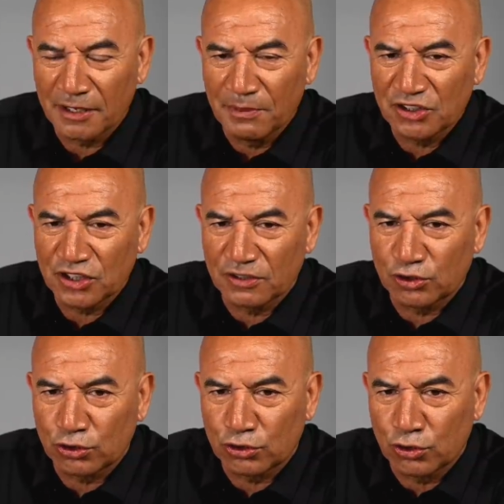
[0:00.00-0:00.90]
to
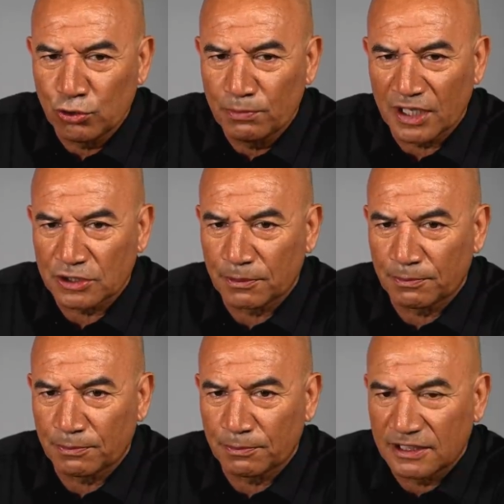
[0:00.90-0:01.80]
mention too much
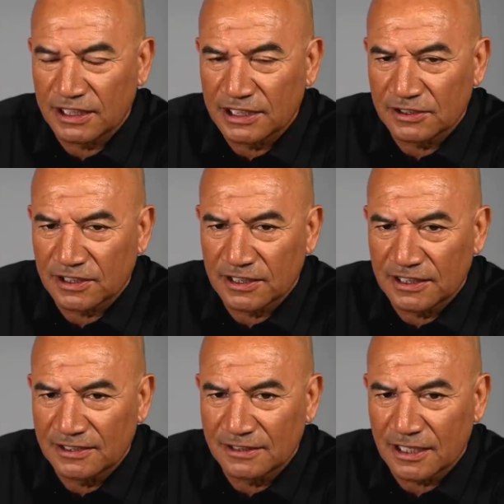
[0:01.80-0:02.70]
about these uh,
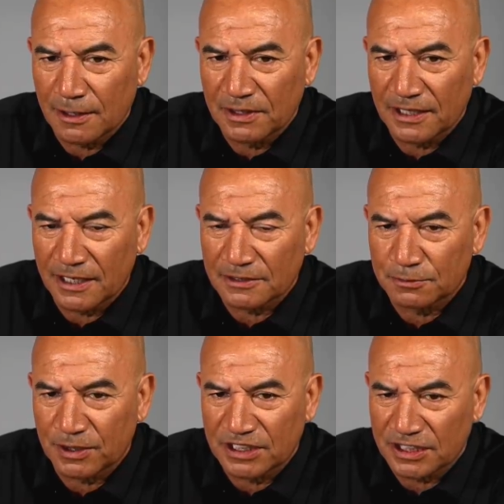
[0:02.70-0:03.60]
incoming
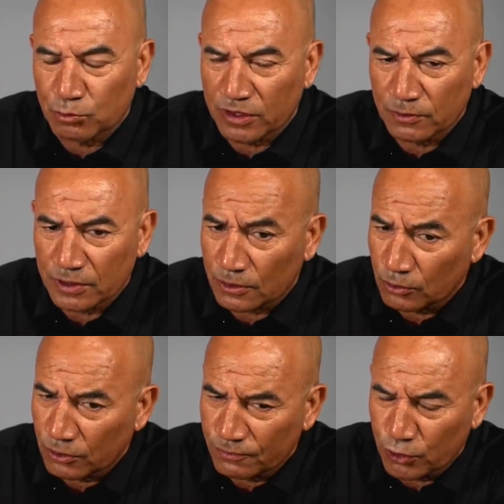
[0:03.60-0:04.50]
actors. But yeah, we, we
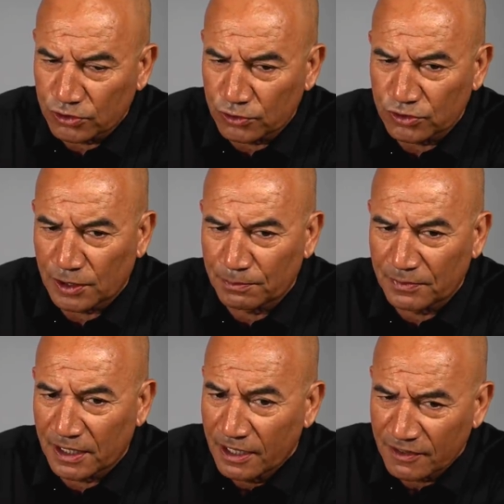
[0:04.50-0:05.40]
look forward to
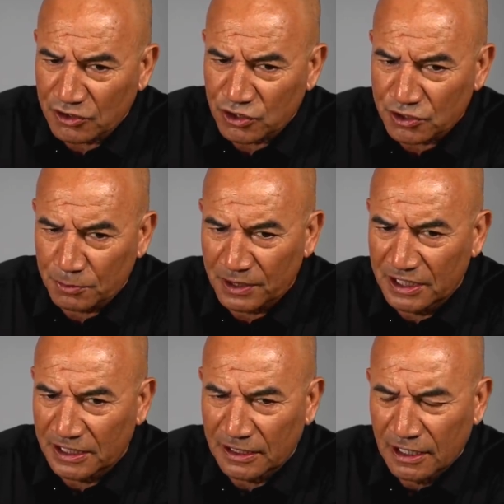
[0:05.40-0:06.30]
some. Uh, that's just the
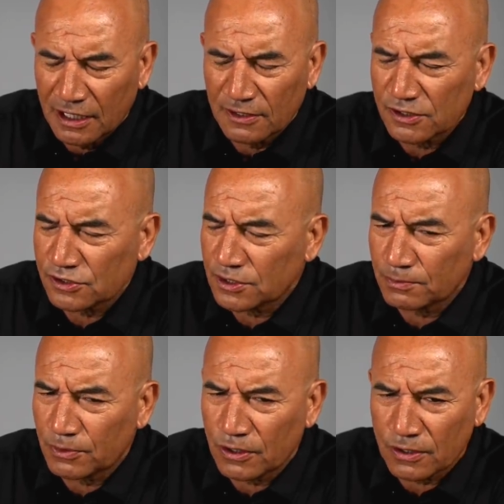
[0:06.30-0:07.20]
beginning. There's
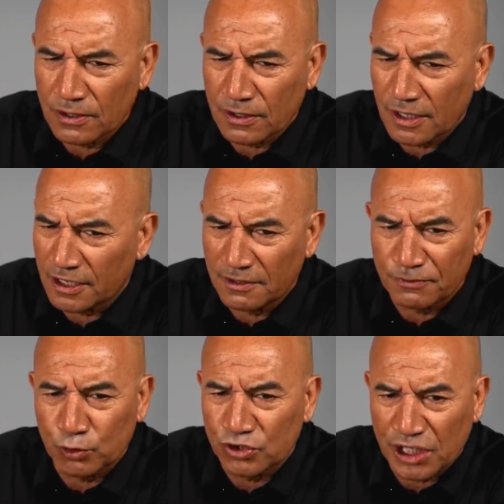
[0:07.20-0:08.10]
some
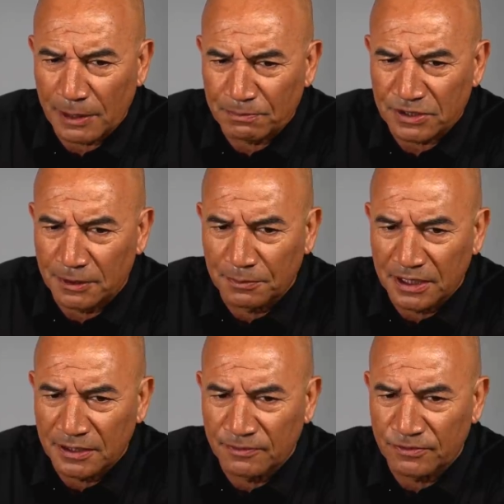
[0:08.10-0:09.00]
colourful chaps
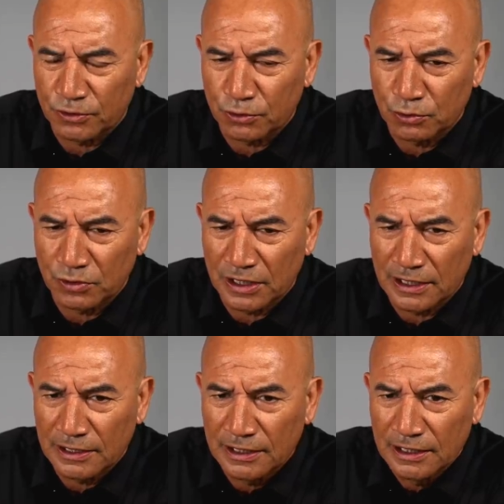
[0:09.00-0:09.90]
coming in yeah. to
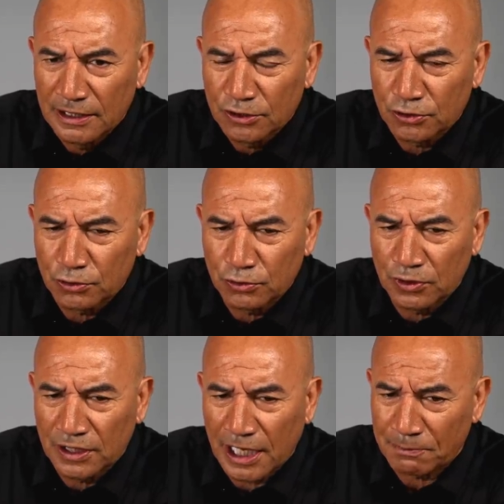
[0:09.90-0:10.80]
uh,
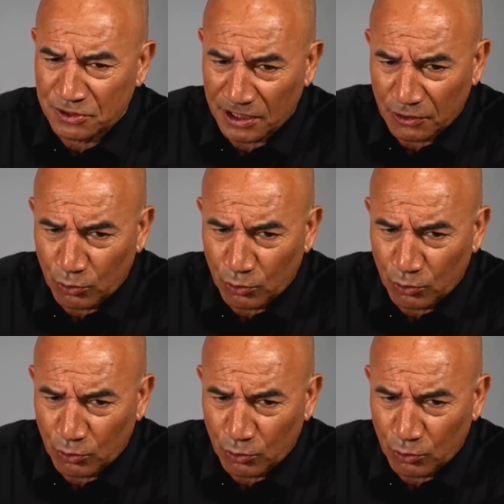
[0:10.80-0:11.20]
to uh, upset the